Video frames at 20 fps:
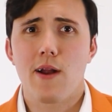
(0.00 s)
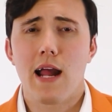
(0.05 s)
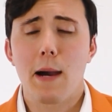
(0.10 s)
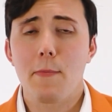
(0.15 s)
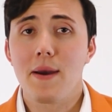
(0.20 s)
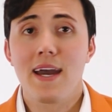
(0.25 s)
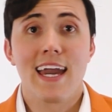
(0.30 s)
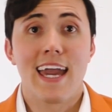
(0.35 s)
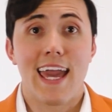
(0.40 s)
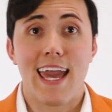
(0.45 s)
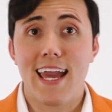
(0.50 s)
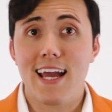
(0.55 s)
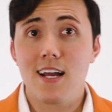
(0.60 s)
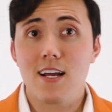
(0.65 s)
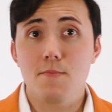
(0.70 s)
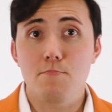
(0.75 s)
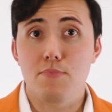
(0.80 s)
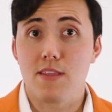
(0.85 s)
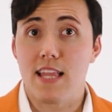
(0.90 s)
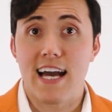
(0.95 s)
wrap
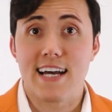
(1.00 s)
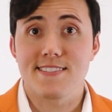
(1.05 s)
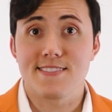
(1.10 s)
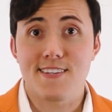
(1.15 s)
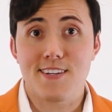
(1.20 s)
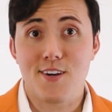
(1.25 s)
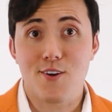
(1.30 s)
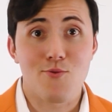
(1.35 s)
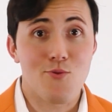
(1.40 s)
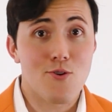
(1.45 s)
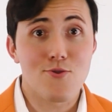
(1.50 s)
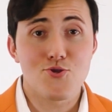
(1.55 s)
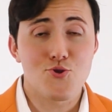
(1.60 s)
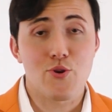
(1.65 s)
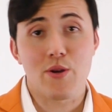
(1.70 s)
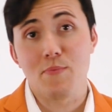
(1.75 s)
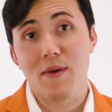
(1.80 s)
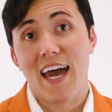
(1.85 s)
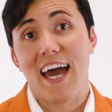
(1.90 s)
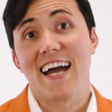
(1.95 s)
and plastic
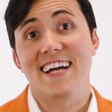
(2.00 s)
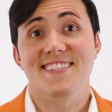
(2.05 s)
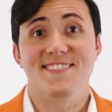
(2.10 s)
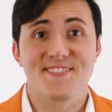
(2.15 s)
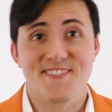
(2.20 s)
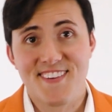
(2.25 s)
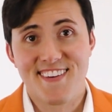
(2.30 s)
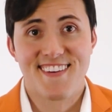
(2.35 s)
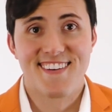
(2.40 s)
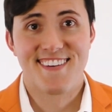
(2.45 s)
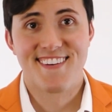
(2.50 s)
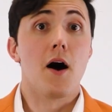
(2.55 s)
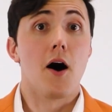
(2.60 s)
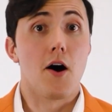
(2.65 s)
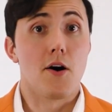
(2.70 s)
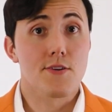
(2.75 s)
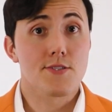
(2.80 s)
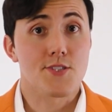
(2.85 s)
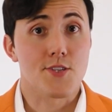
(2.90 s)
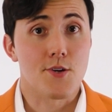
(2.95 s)
grocery bags.
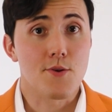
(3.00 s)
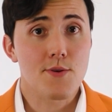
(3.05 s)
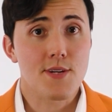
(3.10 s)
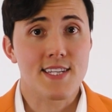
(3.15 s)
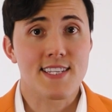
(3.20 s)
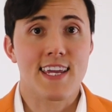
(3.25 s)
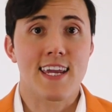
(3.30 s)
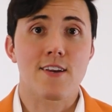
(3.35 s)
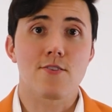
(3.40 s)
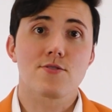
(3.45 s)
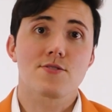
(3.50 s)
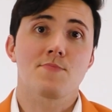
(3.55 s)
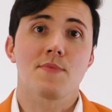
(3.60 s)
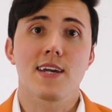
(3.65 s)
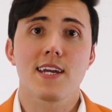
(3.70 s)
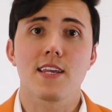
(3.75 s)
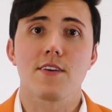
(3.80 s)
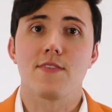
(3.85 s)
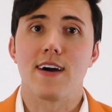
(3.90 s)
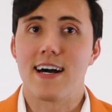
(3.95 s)
Also, containers
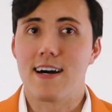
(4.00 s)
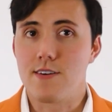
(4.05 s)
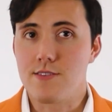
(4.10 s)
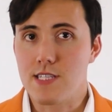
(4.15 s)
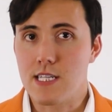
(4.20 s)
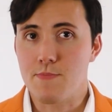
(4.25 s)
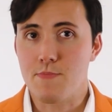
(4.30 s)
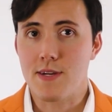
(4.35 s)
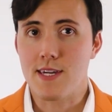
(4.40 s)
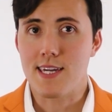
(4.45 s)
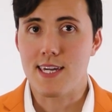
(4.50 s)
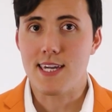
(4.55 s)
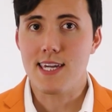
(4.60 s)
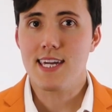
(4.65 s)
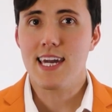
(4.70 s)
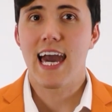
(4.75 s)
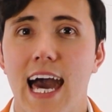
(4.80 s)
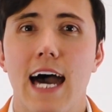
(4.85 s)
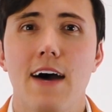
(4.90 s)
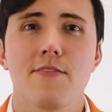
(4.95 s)
made of
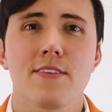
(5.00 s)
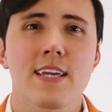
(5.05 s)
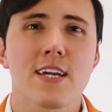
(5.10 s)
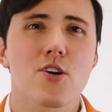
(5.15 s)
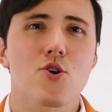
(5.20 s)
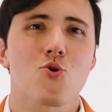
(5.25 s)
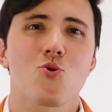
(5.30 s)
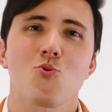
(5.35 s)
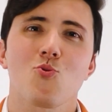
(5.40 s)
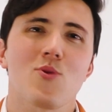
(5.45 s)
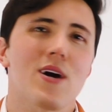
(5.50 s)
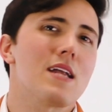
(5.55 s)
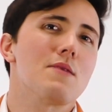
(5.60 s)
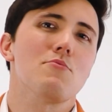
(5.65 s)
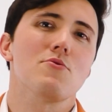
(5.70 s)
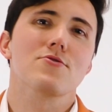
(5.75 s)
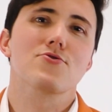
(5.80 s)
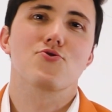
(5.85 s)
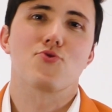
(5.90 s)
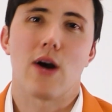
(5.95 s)
LDPE have an
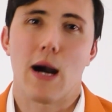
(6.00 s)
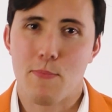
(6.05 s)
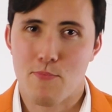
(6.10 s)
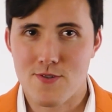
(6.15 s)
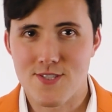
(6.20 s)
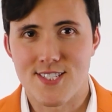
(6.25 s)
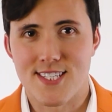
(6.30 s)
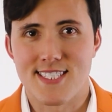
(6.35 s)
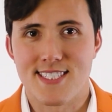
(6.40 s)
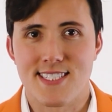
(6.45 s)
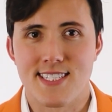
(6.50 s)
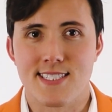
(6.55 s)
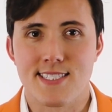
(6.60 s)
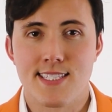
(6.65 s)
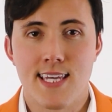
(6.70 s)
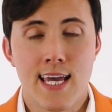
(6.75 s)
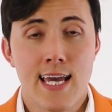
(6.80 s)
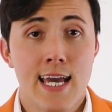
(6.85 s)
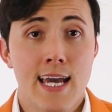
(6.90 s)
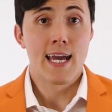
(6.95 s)
incredible drop
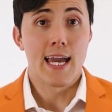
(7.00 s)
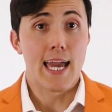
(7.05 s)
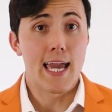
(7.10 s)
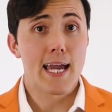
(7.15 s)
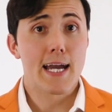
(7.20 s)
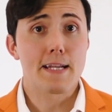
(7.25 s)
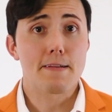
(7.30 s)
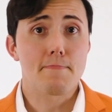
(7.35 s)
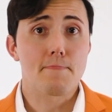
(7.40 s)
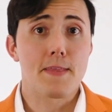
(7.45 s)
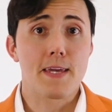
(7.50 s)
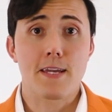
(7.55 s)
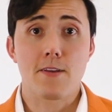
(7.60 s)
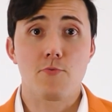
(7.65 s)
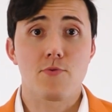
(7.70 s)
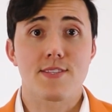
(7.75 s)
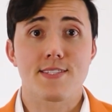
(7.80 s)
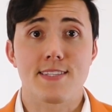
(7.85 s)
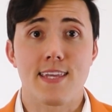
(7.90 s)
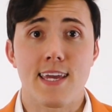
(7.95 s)
resistance, and they can
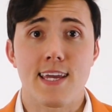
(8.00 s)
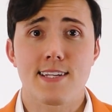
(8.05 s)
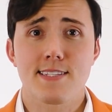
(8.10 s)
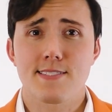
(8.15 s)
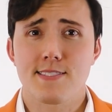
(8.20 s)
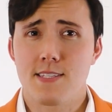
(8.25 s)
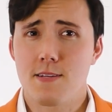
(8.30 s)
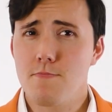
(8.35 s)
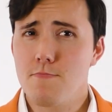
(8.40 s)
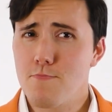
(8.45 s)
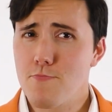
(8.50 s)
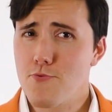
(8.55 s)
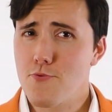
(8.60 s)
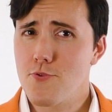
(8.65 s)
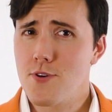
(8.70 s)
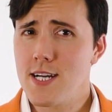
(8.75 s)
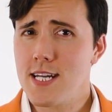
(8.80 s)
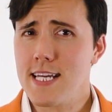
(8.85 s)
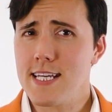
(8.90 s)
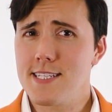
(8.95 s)
withstand some
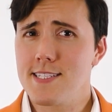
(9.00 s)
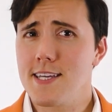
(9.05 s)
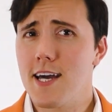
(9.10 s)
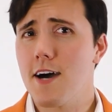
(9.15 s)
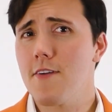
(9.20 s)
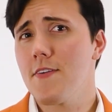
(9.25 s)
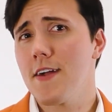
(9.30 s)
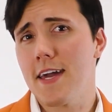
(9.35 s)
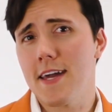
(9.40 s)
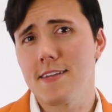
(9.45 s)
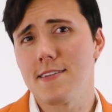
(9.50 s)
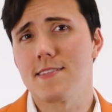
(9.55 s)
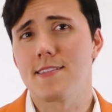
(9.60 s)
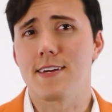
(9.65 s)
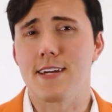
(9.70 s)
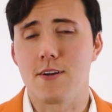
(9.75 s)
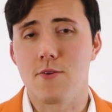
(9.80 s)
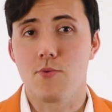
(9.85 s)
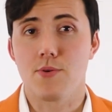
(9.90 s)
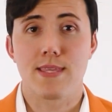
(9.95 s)
pretty tough
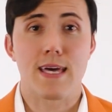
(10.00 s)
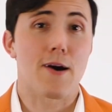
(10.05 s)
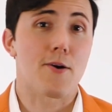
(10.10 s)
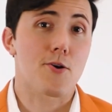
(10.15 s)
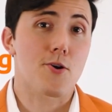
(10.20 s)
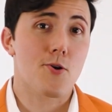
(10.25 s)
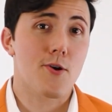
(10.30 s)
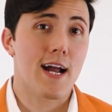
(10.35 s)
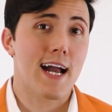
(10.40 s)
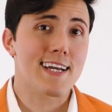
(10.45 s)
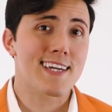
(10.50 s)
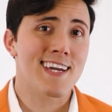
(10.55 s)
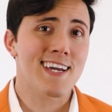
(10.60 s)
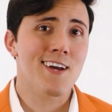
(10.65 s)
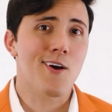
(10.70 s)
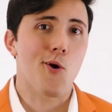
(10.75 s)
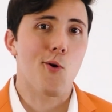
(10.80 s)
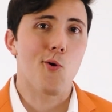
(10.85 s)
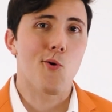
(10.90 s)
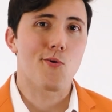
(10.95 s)
handling without
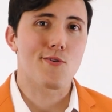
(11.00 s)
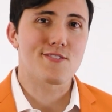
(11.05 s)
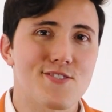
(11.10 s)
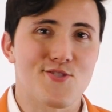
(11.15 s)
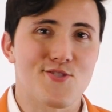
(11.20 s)
cracking or